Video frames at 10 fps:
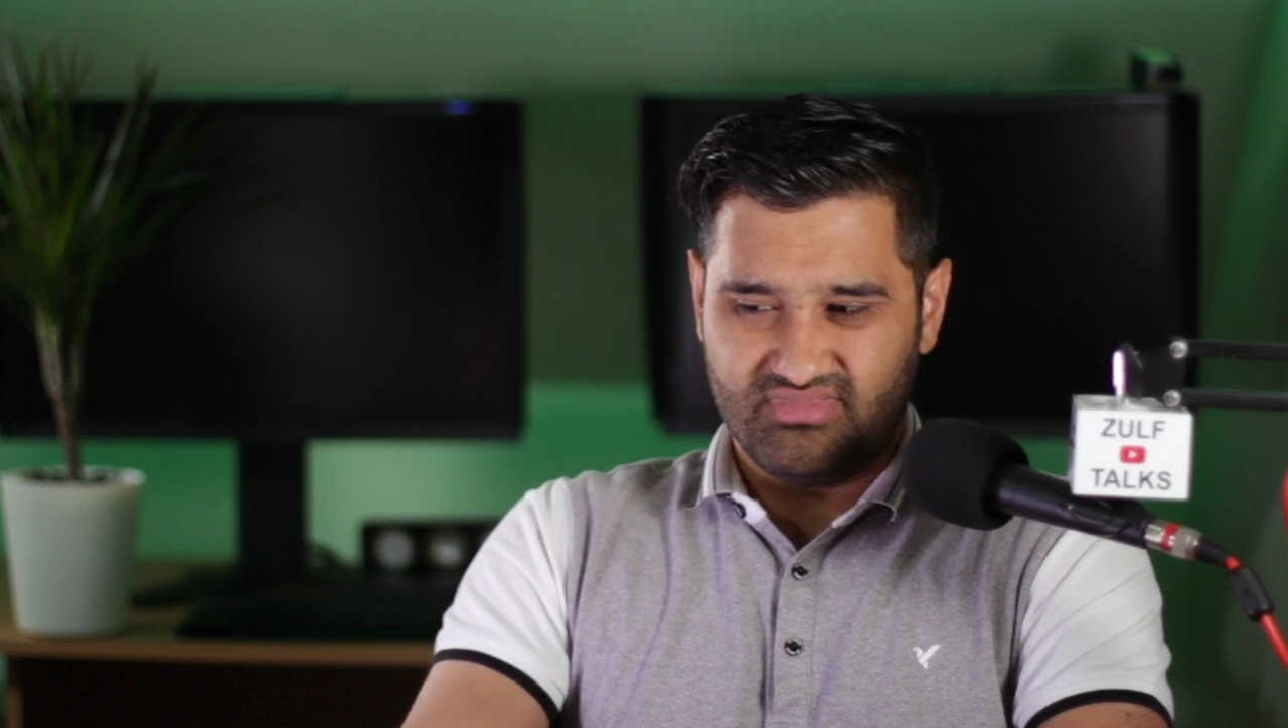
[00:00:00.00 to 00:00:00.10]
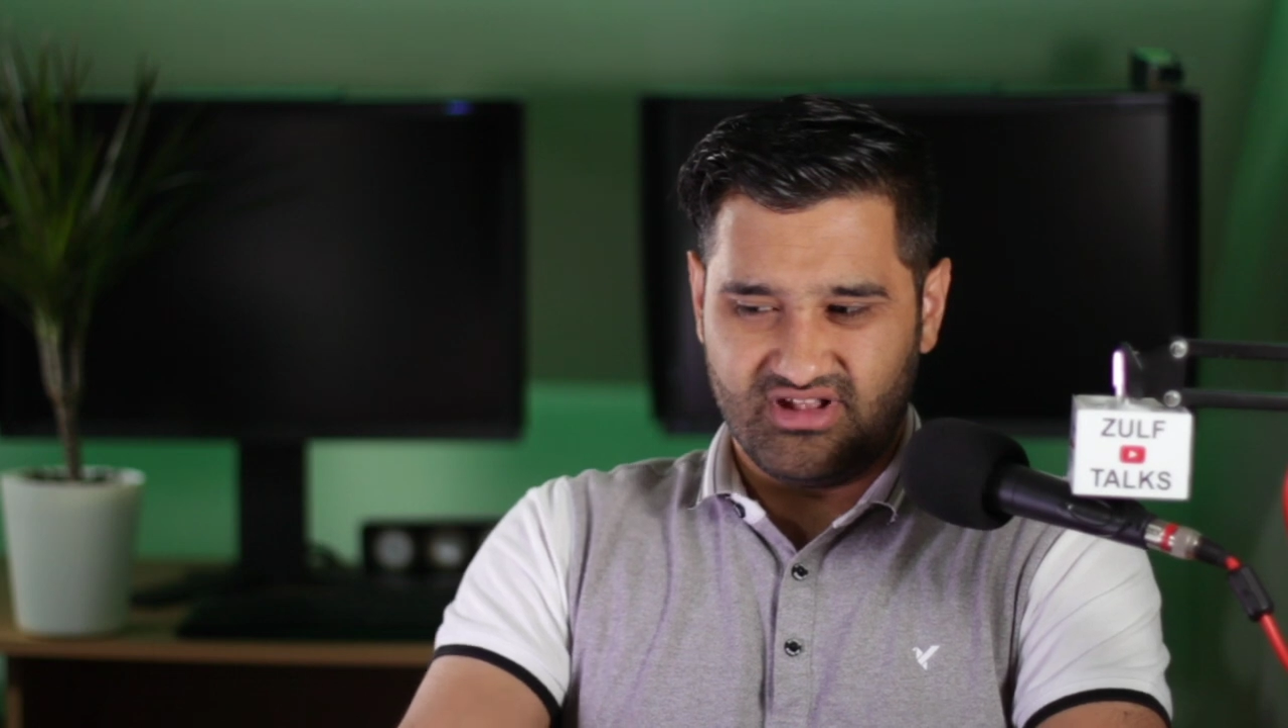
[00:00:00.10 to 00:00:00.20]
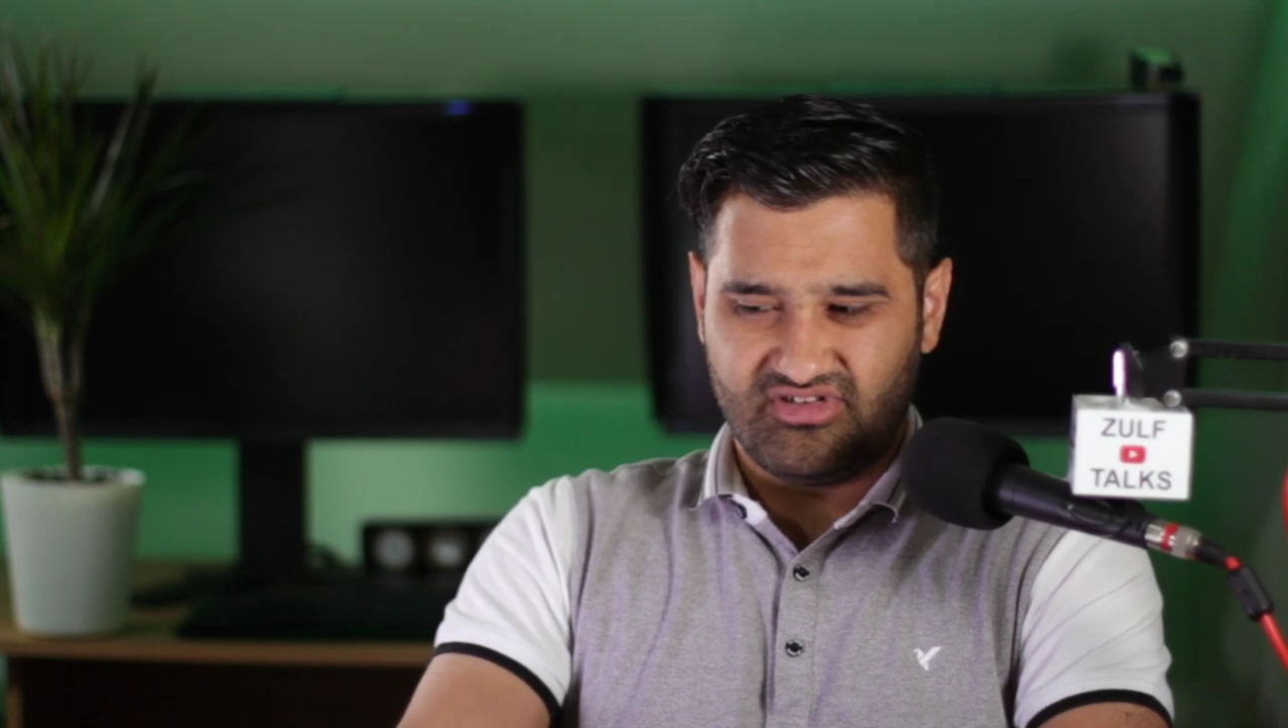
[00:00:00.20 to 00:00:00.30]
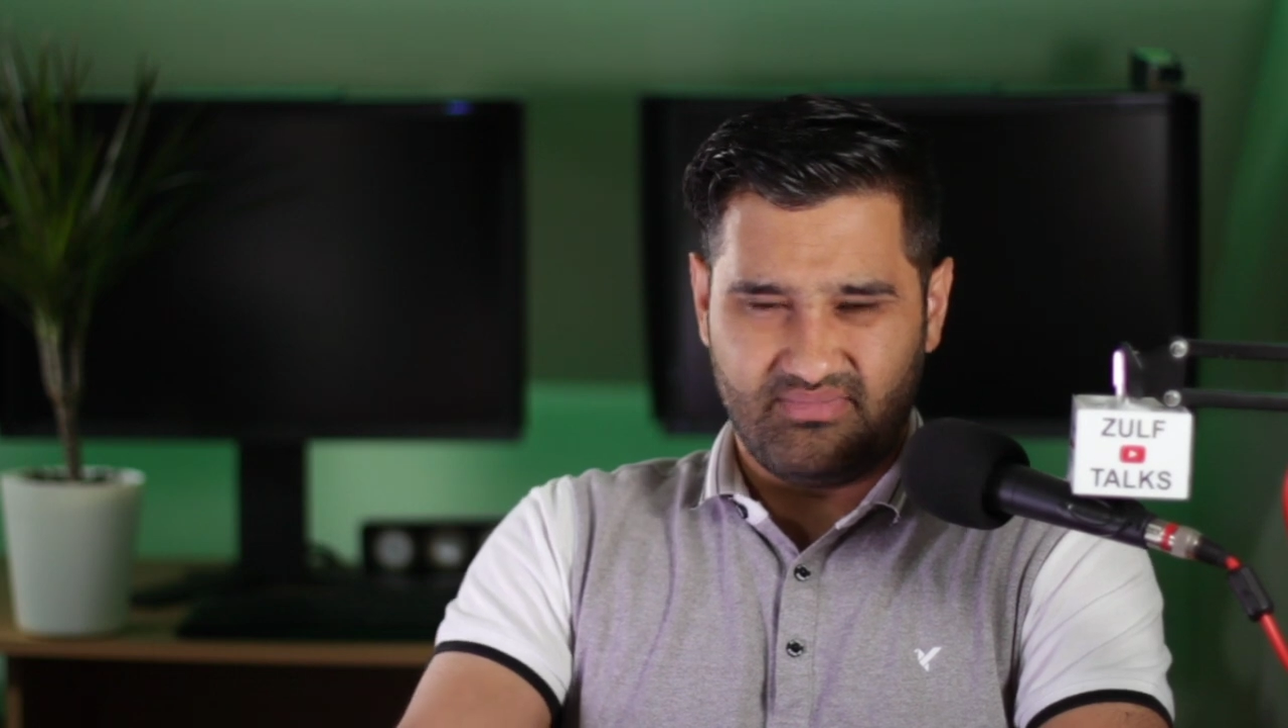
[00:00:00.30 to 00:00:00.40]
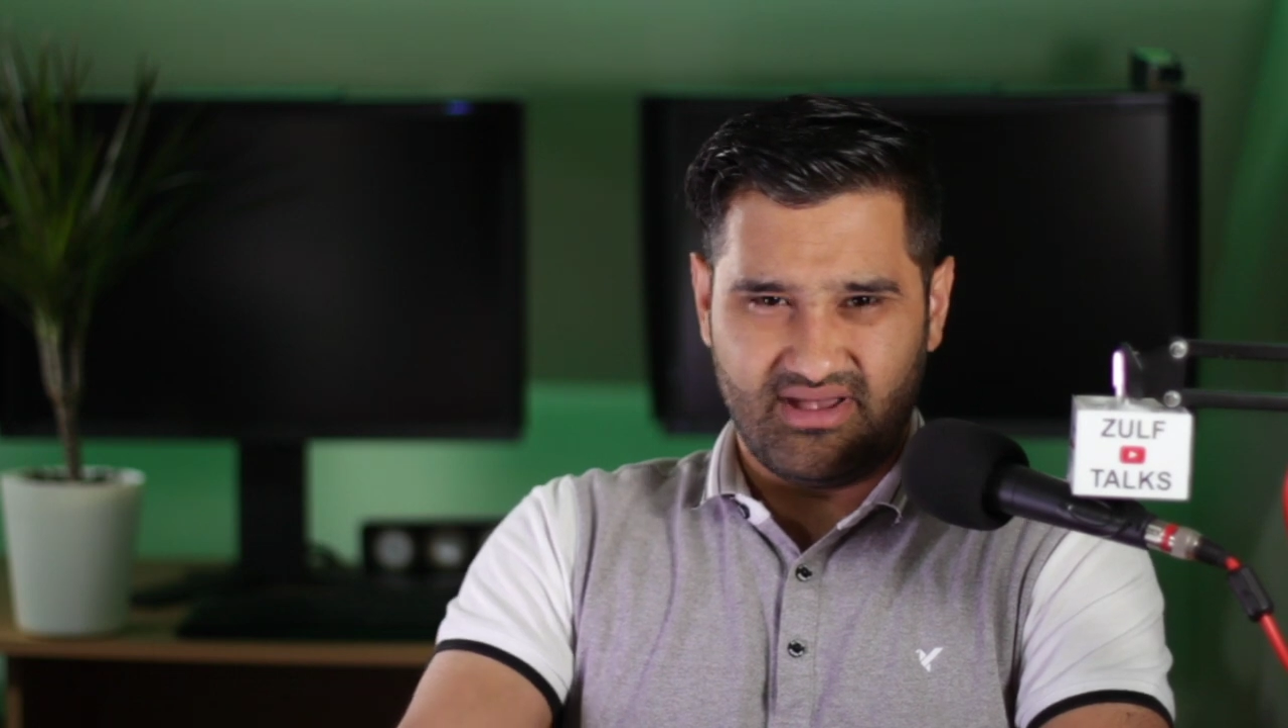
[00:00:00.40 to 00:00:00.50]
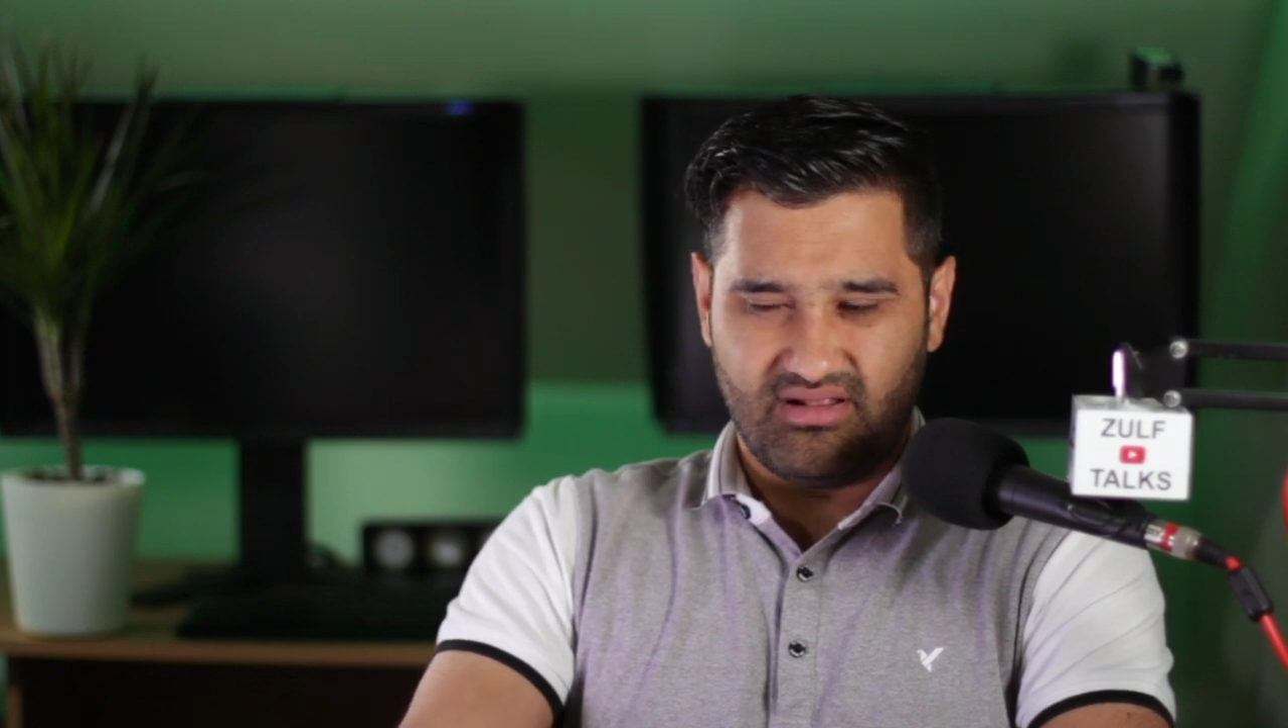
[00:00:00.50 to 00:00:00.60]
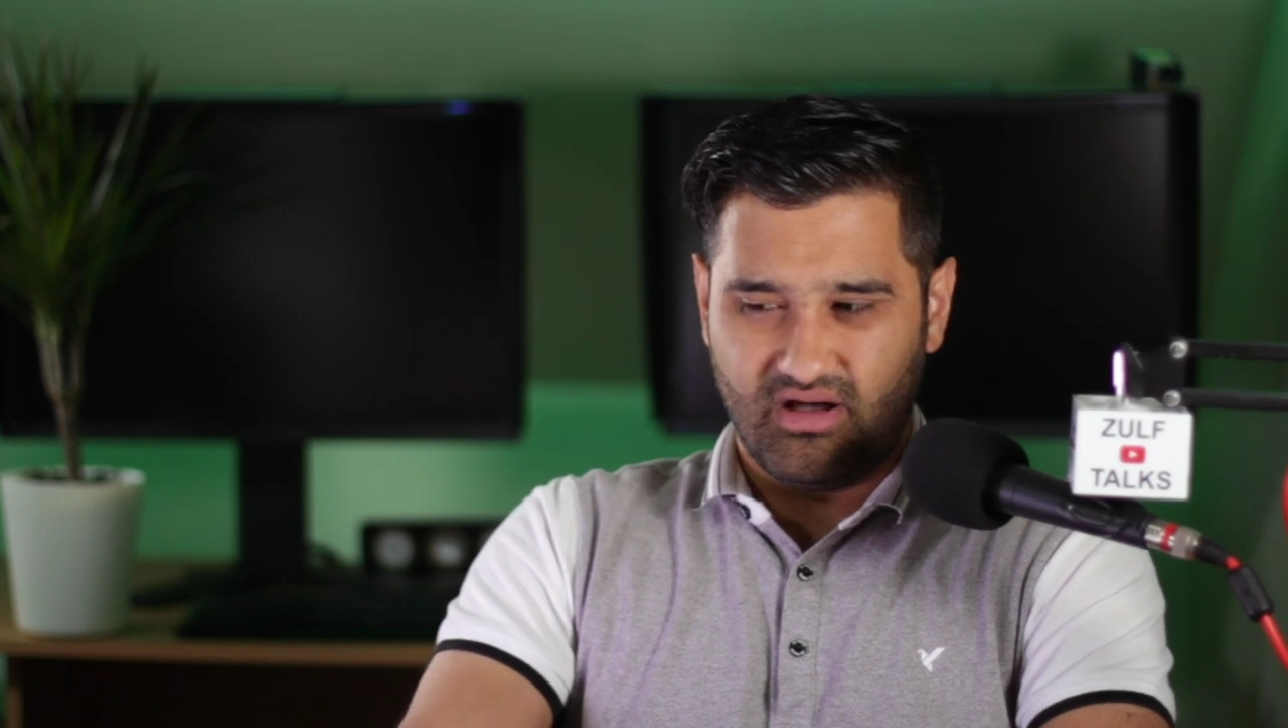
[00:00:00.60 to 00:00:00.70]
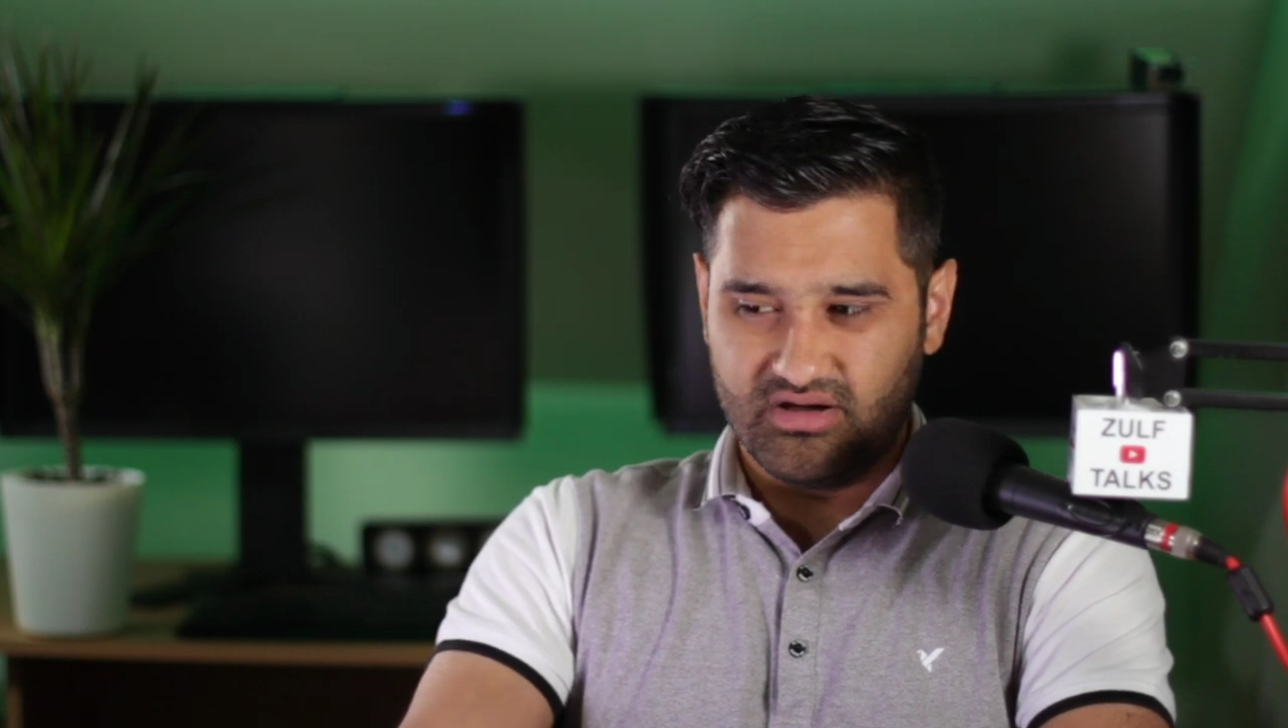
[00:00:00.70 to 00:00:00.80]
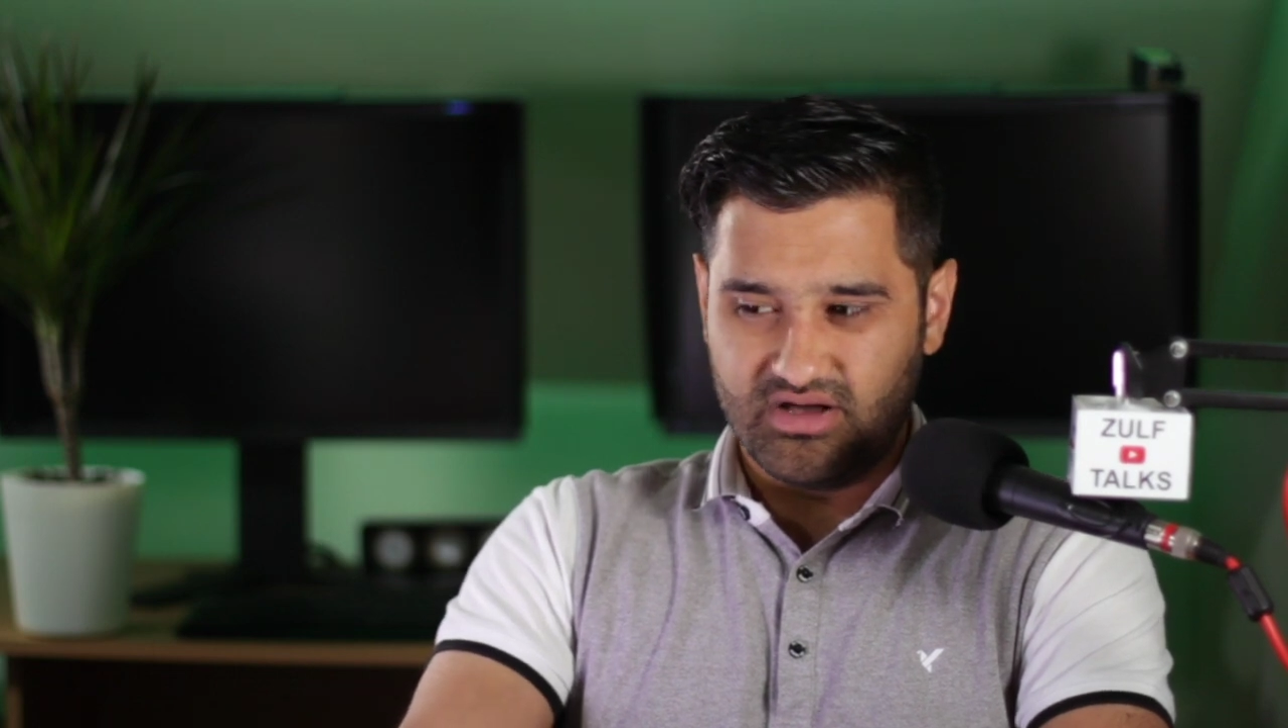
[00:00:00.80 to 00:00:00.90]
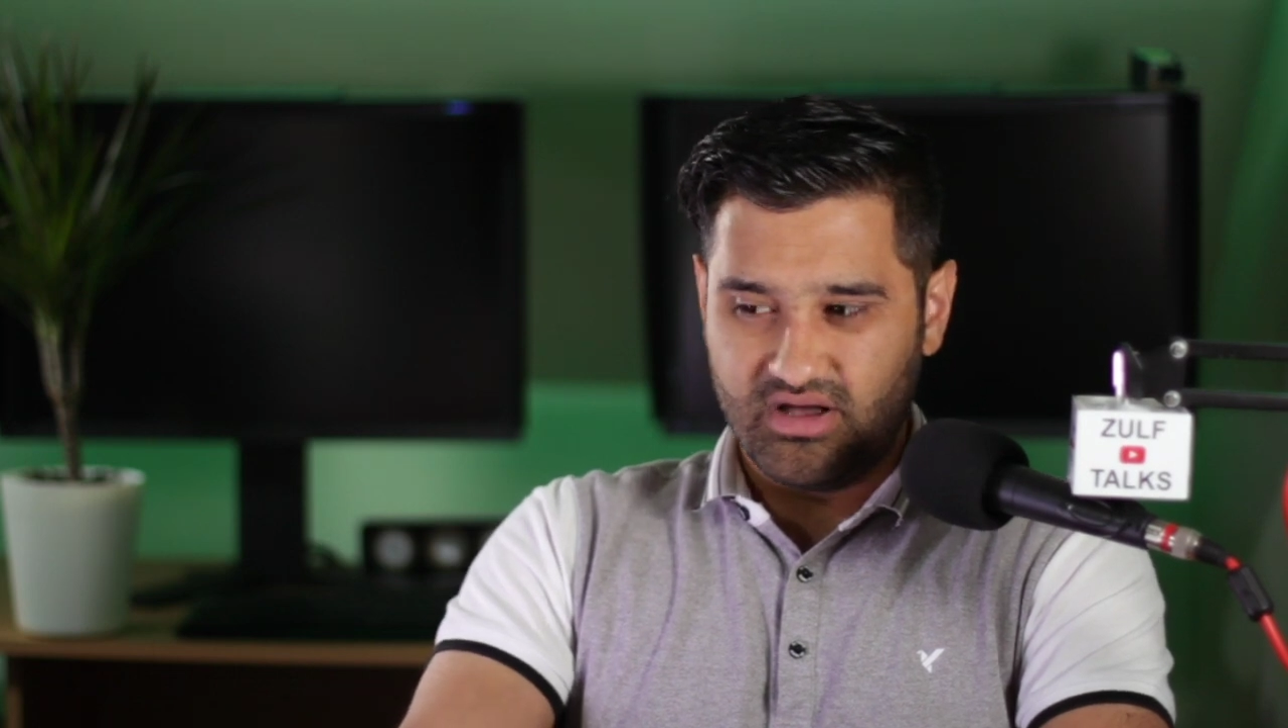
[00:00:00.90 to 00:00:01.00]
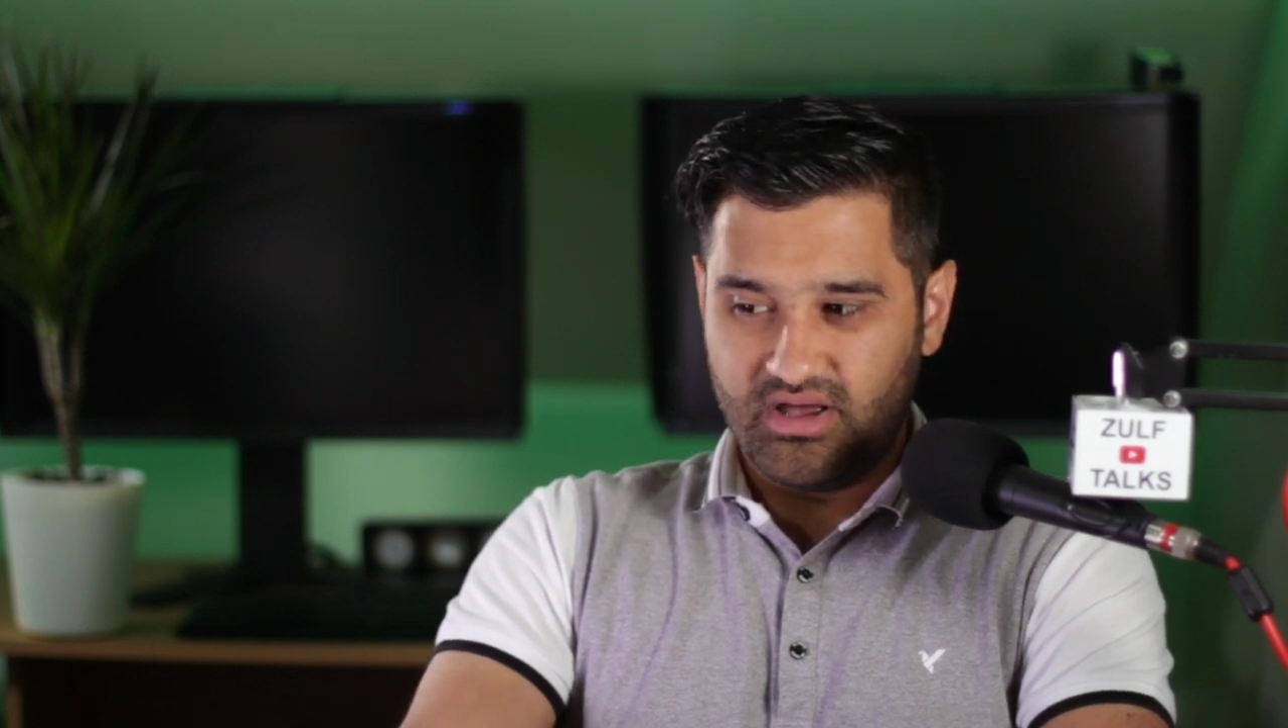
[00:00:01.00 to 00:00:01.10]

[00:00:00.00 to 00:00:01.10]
it's a bit long.